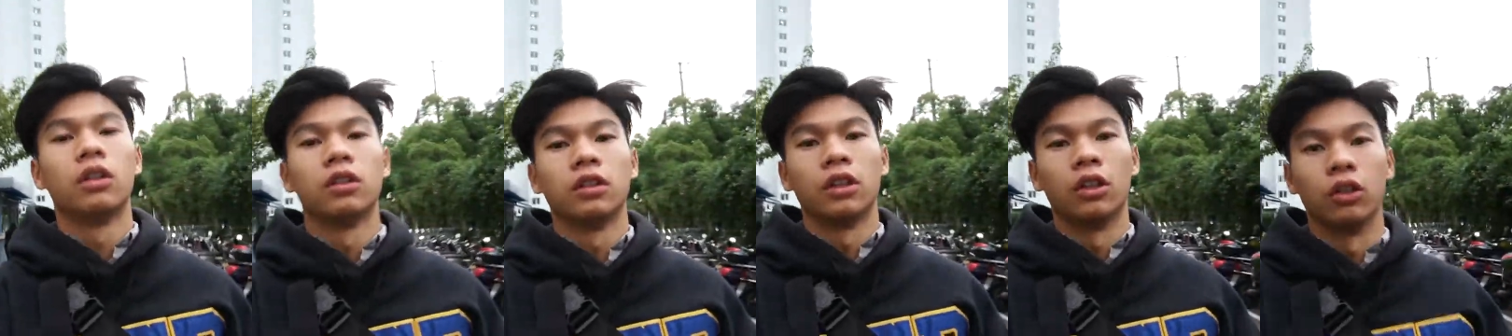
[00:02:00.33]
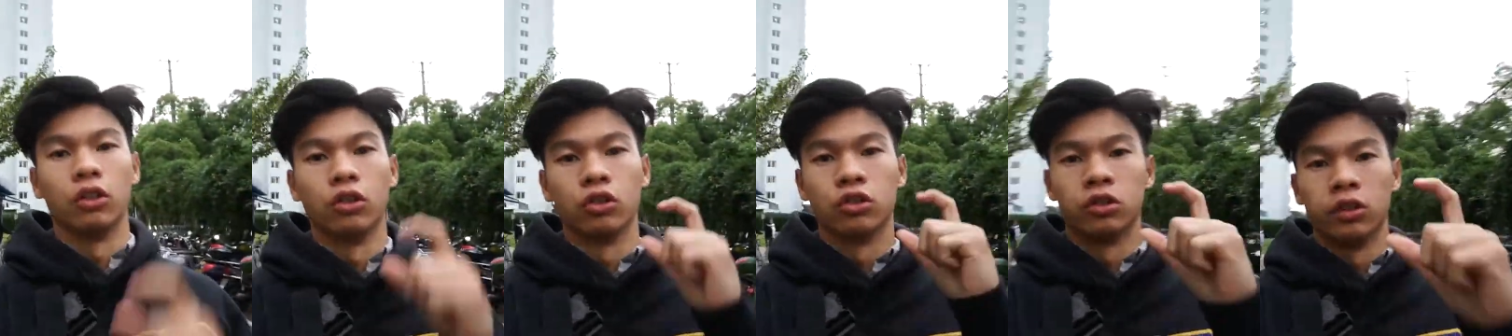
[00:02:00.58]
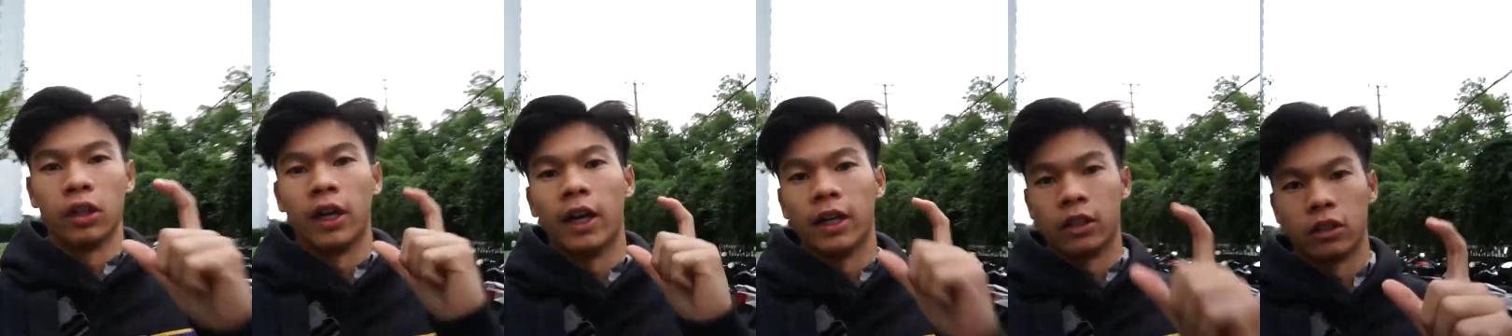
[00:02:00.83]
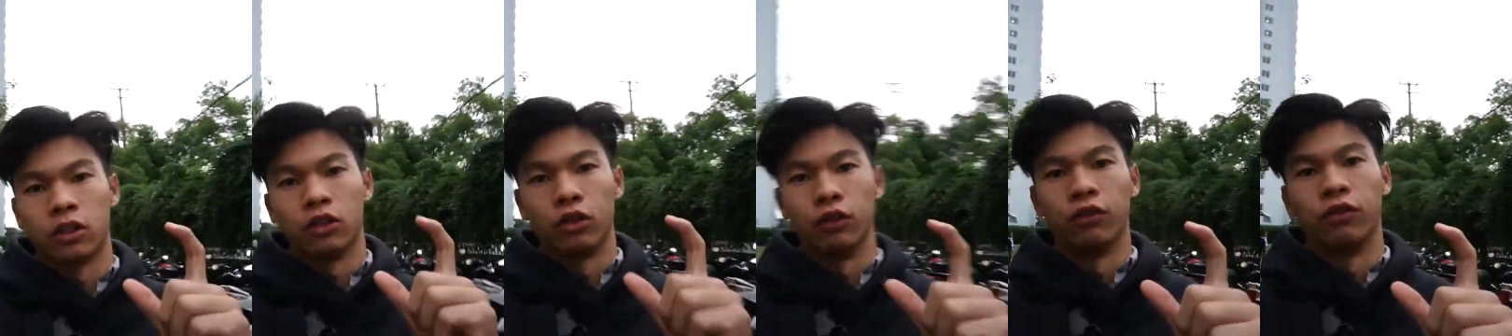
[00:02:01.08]
They'll usually
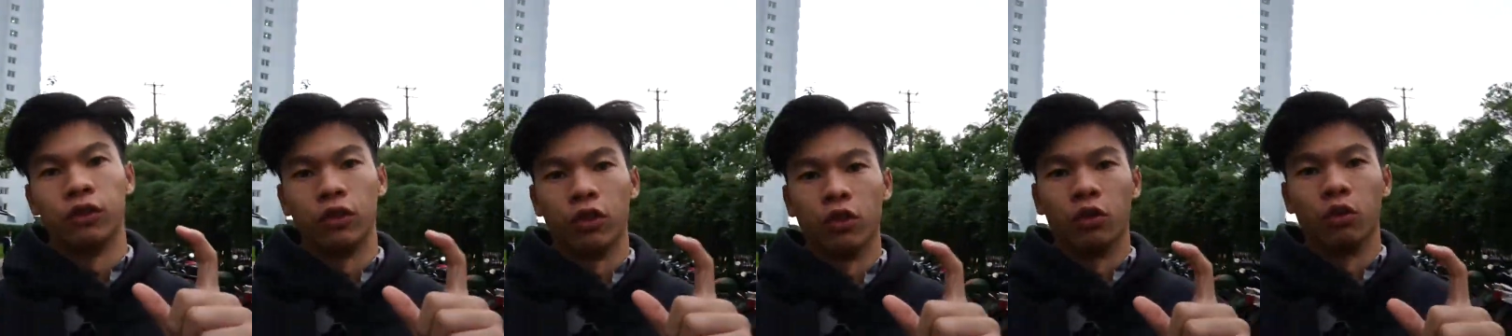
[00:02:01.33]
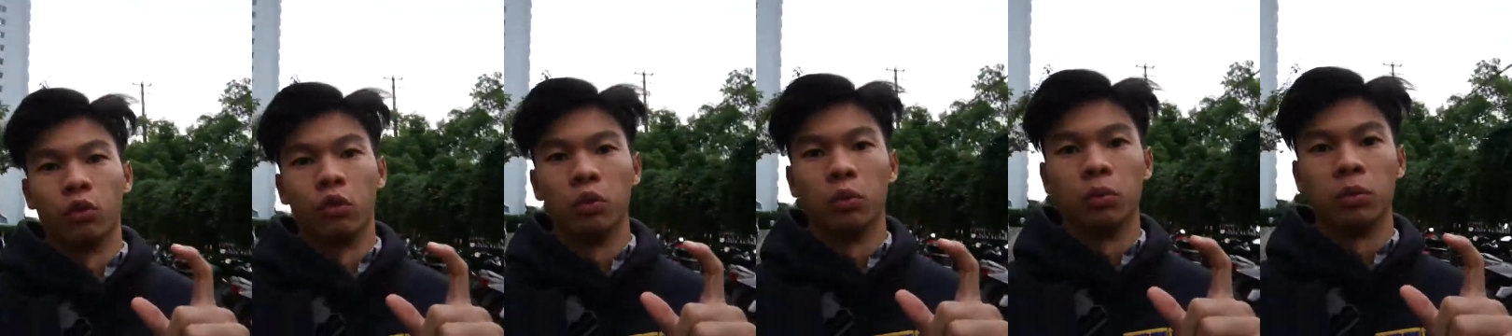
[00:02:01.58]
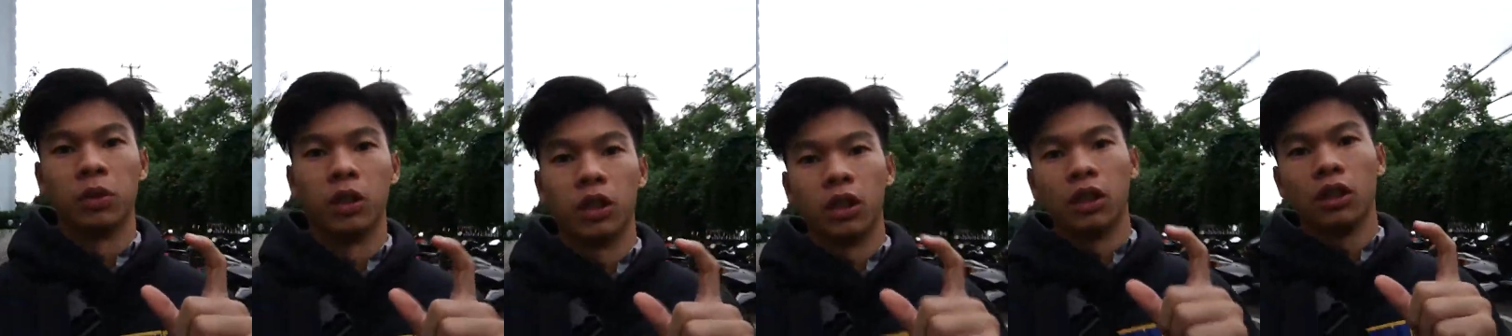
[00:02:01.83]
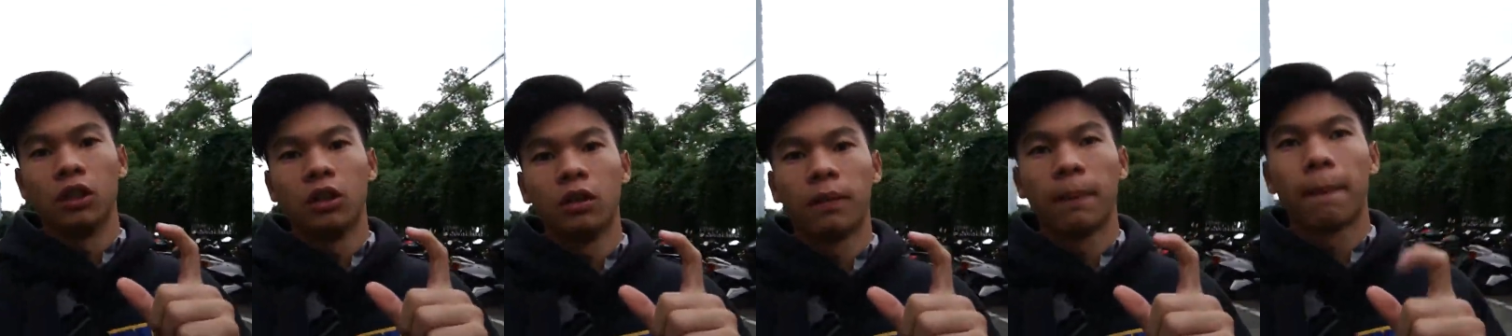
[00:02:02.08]
ask you for your room
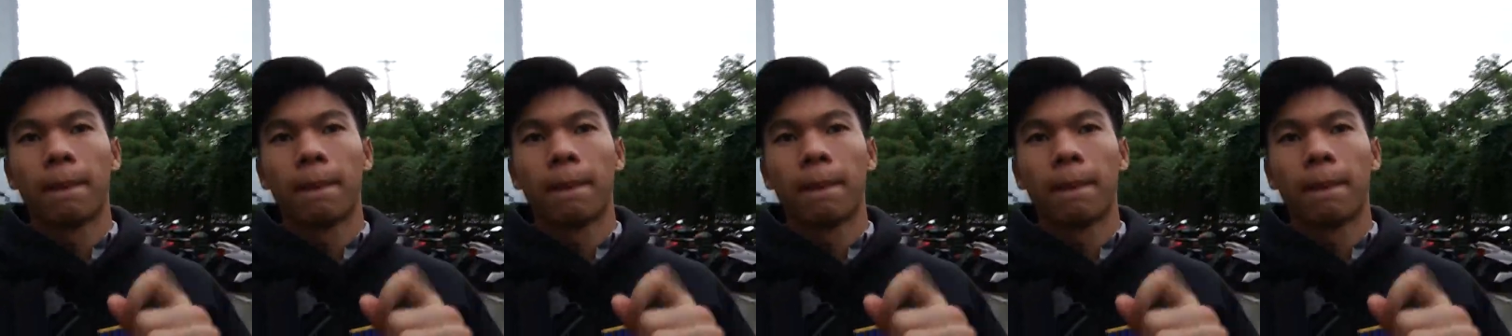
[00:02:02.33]
key.